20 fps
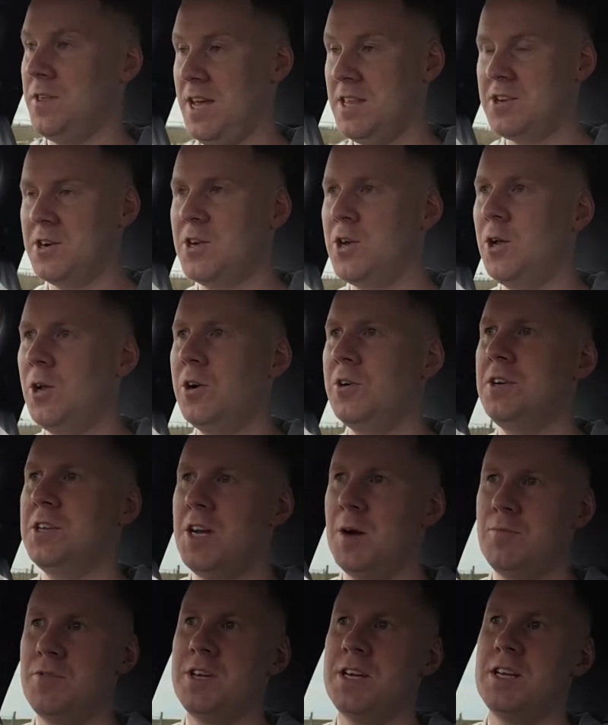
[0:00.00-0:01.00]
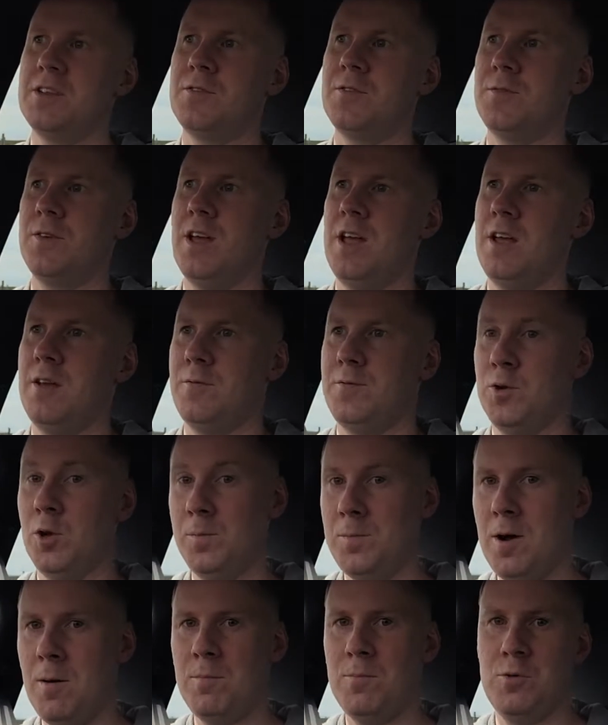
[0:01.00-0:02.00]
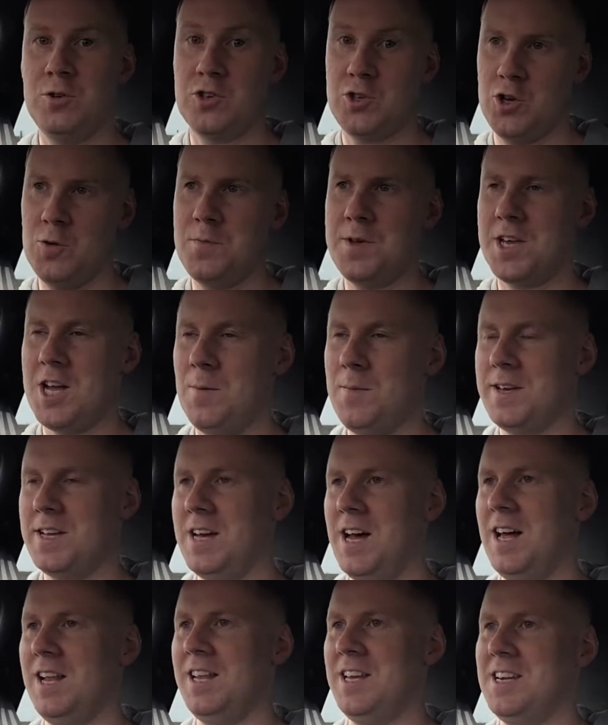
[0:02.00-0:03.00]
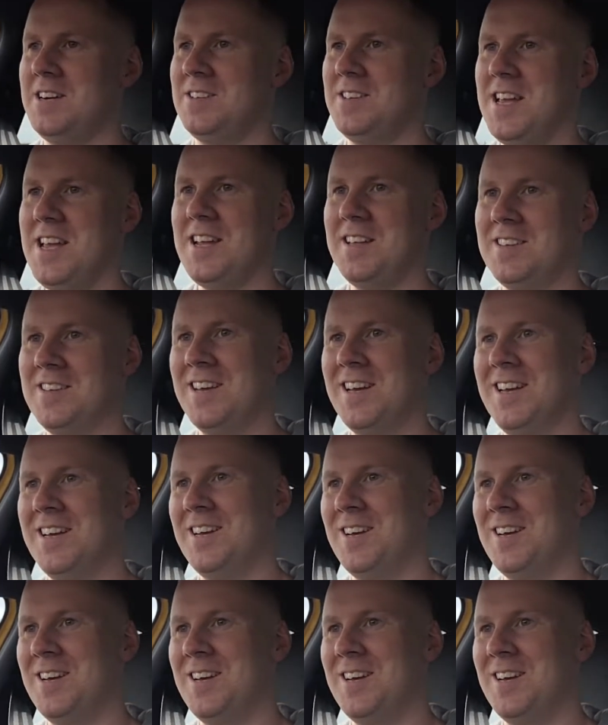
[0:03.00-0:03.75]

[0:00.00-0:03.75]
the intercooler and the upgraded fuel pump, which could be coming at a later date.